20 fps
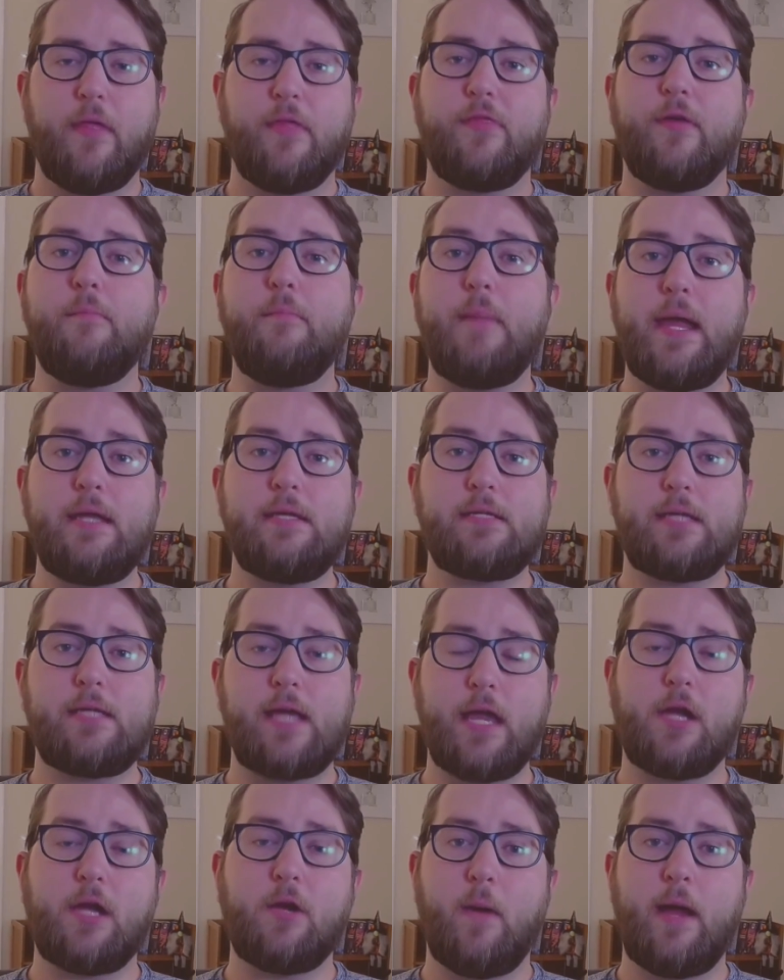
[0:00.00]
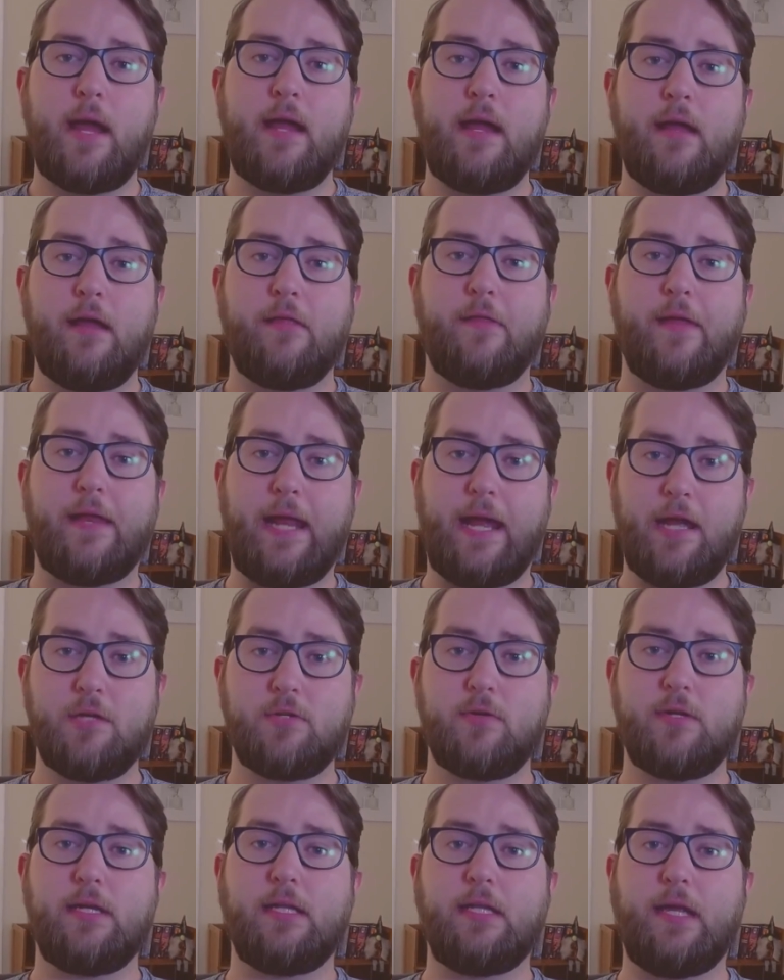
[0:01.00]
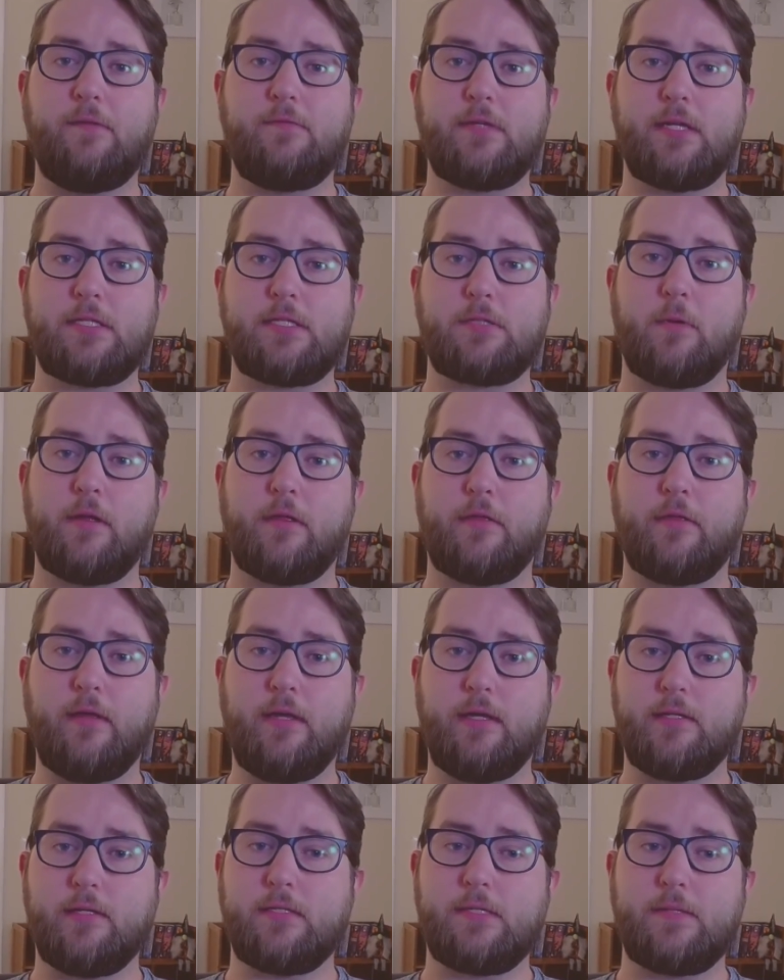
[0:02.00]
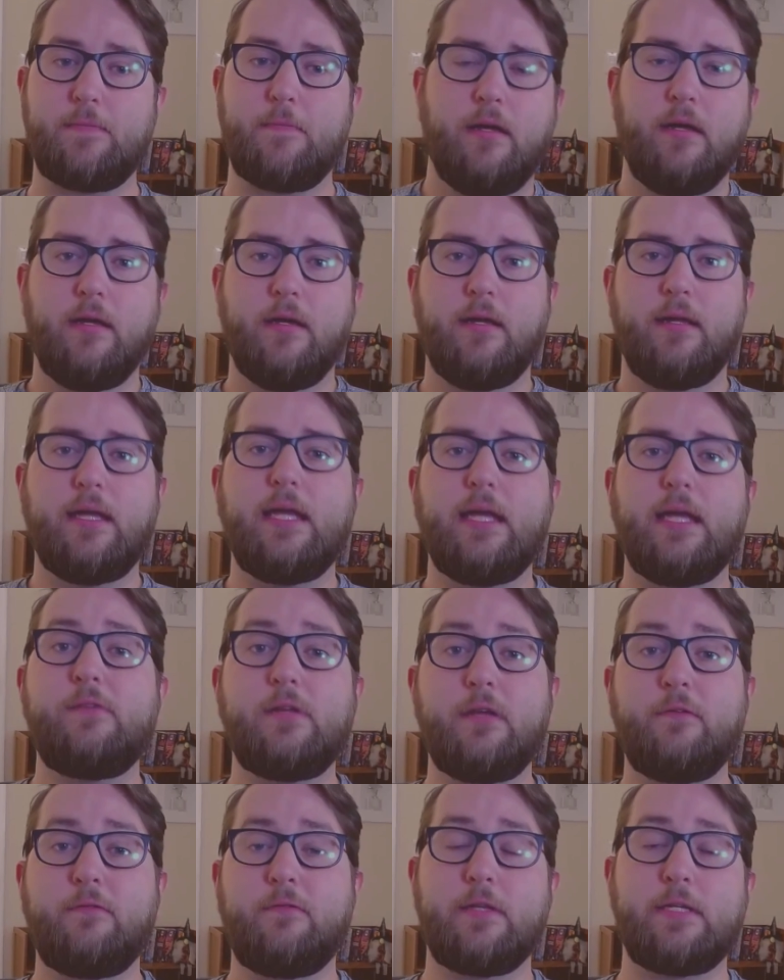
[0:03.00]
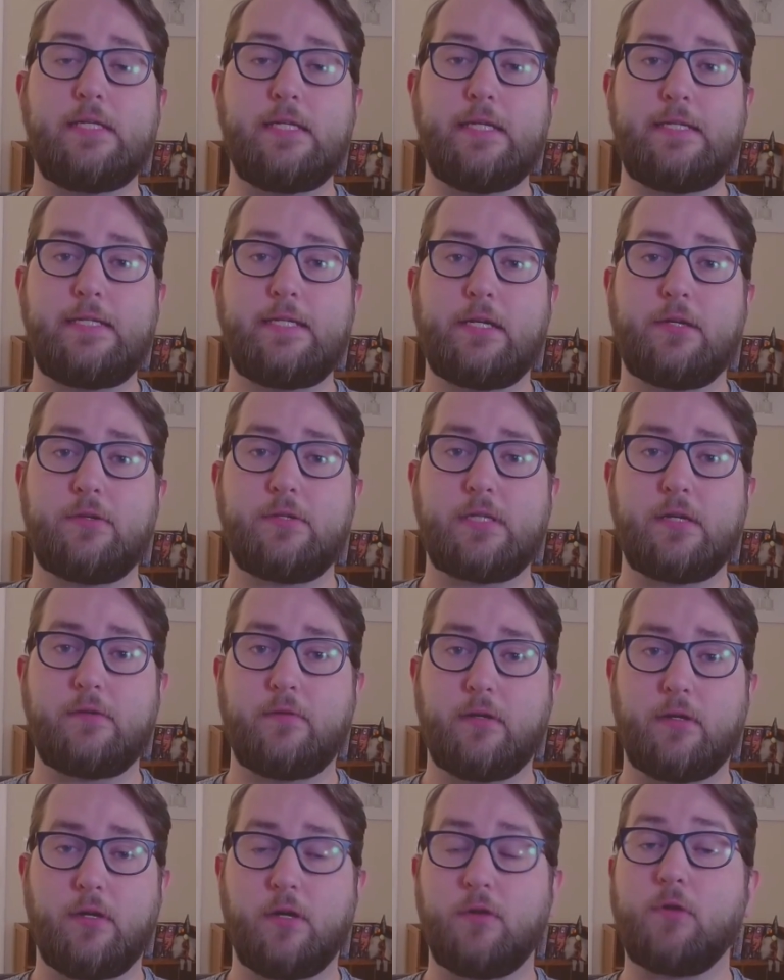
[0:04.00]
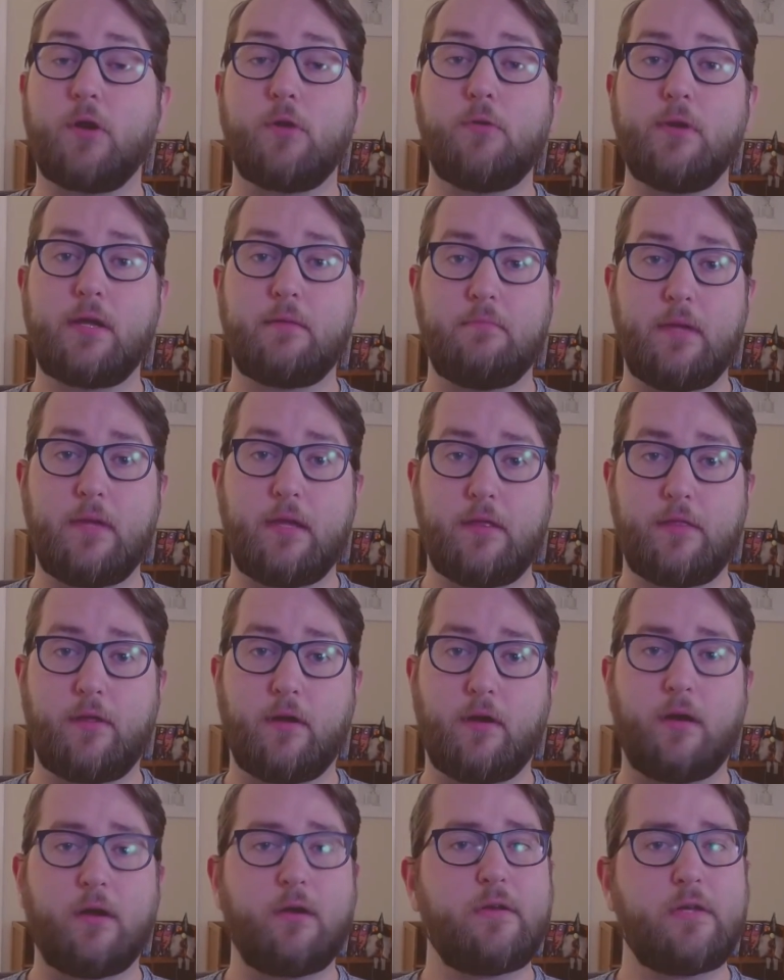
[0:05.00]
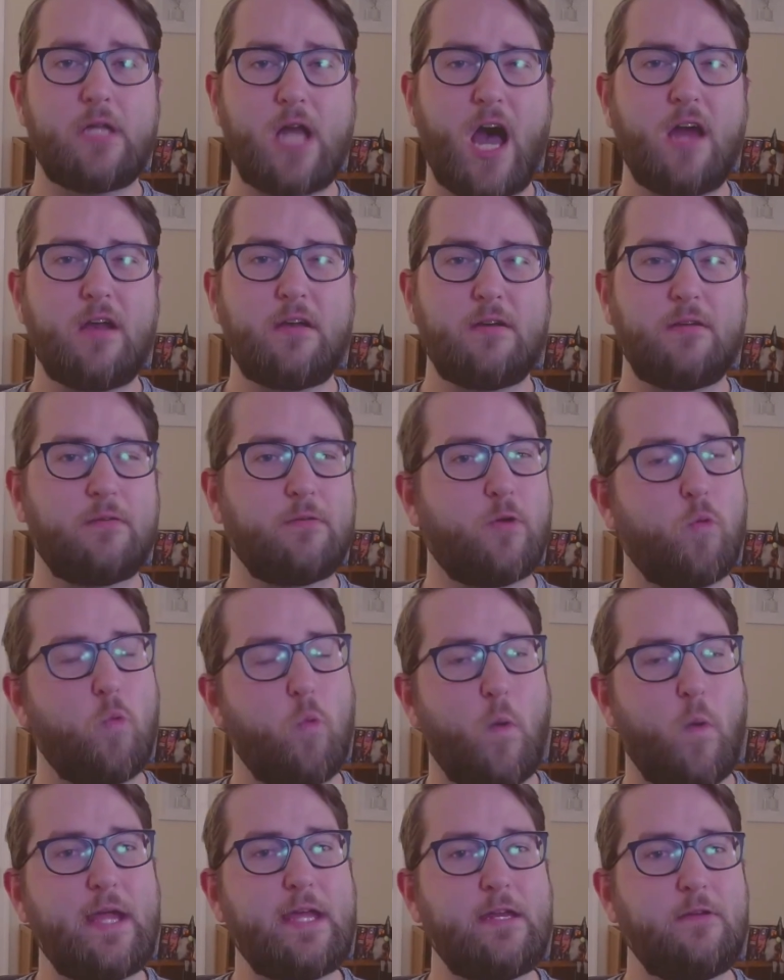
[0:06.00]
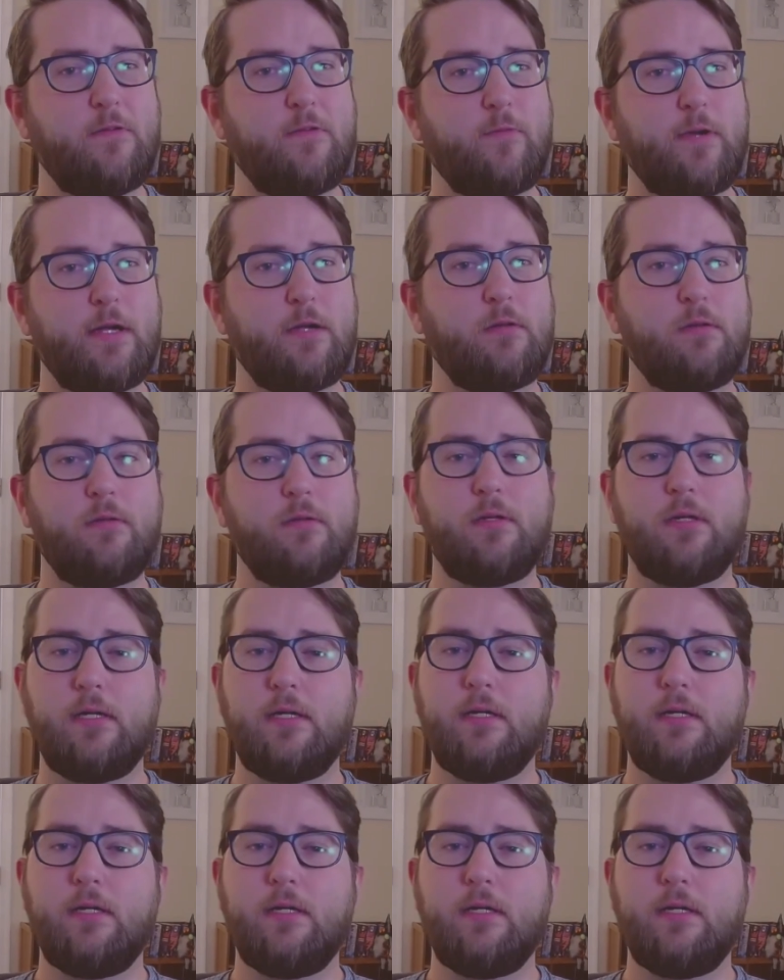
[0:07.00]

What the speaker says: The main takeaway that Adrian leaves us with is, even if the details of a heroic myth are not quite real,